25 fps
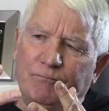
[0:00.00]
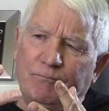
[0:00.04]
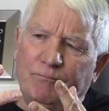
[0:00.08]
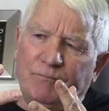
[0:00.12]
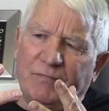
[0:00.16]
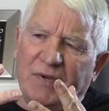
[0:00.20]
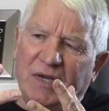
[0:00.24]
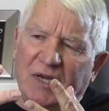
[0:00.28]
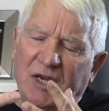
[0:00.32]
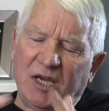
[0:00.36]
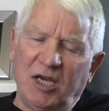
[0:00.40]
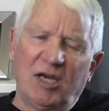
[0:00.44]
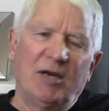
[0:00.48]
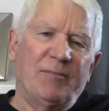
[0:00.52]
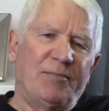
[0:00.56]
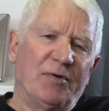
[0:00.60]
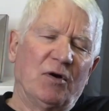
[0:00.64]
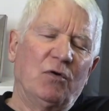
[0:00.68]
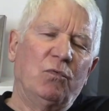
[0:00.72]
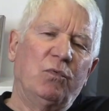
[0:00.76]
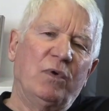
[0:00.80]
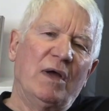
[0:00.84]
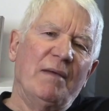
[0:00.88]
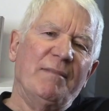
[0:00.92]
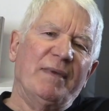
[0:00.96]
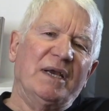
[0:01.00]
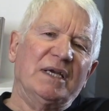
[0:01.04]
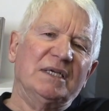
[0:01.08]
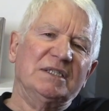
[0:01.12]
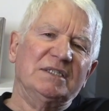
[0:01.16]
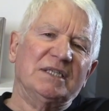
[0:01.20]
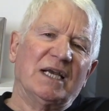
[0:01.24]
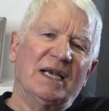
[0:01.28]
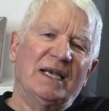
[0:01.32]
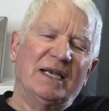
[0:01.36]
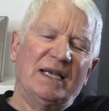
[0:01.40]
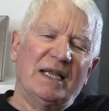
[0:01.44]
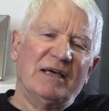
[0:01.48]
Hebrew women
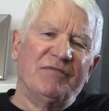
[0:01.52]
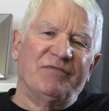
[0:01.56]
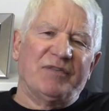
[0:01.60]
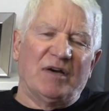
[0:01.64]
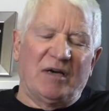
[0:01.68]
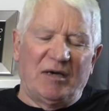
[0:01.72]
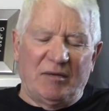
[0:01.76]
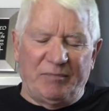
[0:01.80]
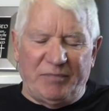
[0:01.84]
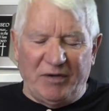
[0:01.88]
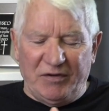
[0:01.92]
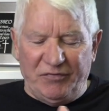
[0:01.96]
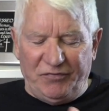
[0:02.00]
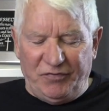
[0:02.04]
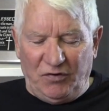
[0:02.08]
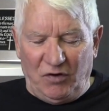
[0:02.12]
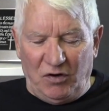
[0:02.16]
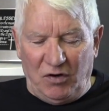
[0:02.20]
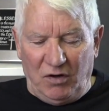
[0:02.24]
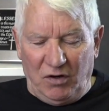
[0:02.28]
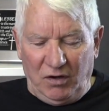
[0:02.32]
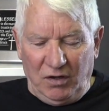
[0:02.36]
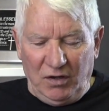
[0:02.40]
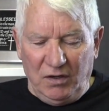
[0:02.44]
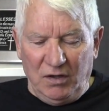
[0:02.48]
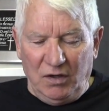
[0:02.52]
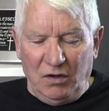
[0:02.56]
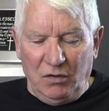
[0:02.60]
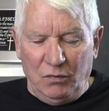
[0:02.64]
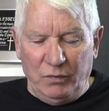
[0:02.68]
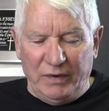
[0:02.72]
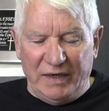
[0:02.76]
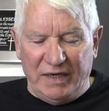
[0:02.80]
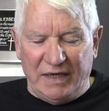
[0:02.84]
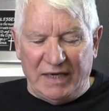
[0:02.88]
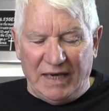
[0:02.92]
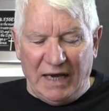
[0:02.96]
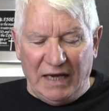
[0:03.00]
deliver before
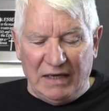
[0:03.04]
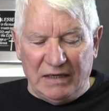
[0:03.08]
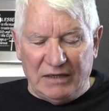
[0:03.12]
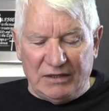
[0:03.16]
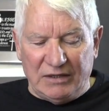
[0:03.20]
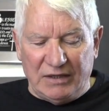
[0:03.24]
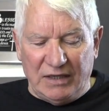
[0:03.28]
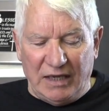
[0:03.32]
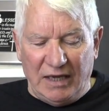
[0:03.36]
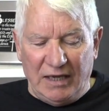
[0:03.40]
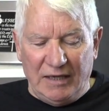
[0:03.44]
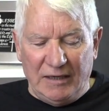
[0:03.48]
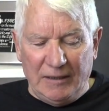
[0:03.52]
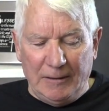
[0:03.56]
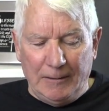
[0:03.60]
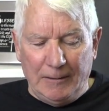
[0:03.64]
we get there.